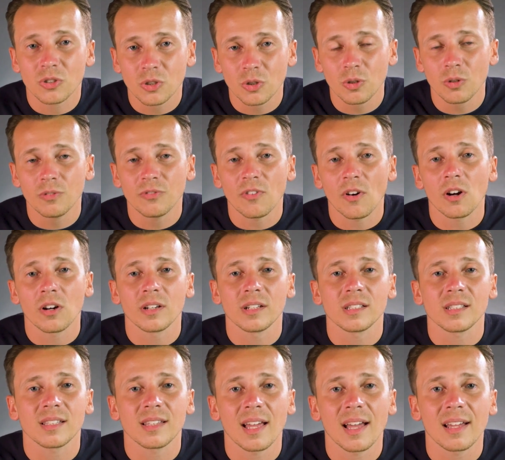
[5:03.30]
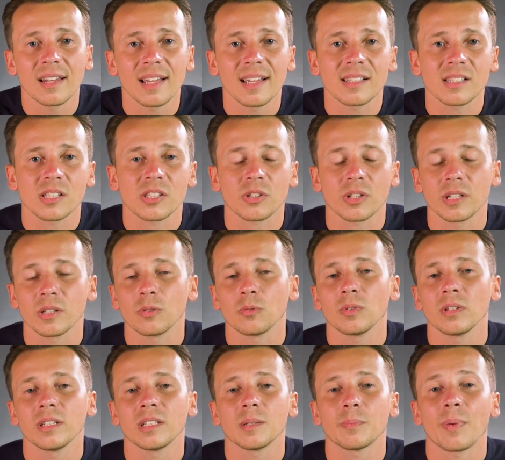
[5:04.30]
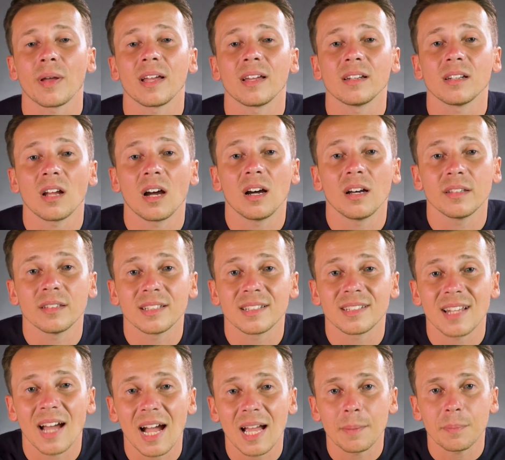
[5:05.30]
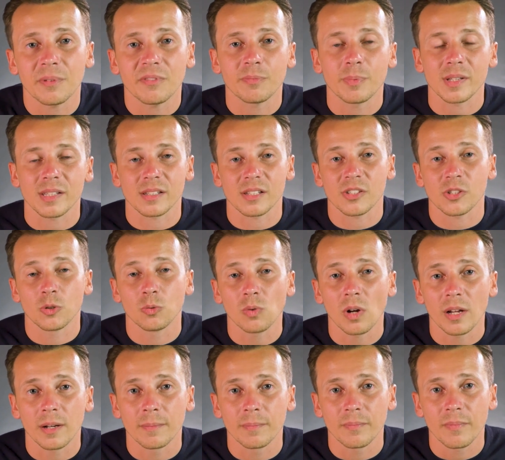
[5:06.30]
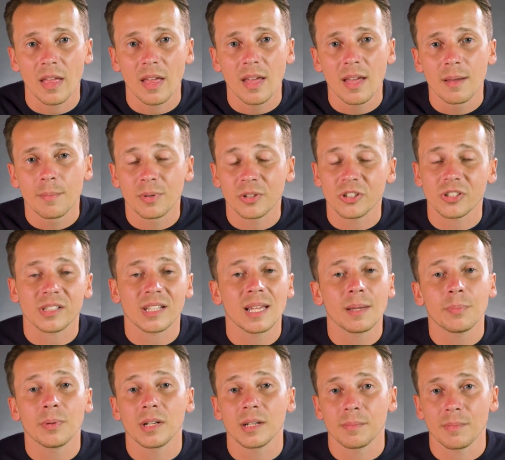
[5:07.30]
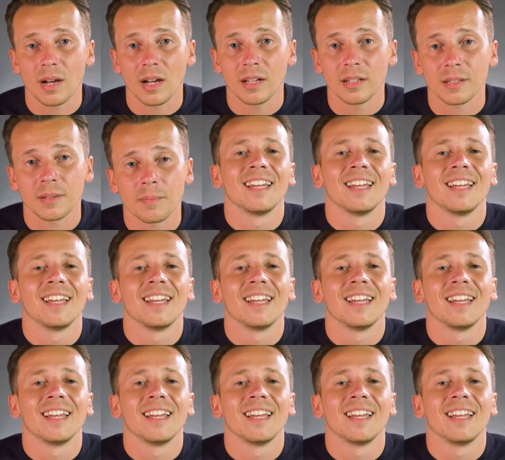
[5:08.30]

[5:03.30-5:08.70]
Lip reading: too far into that as it's going to really depend on the type of business you run. But just keep it in mind.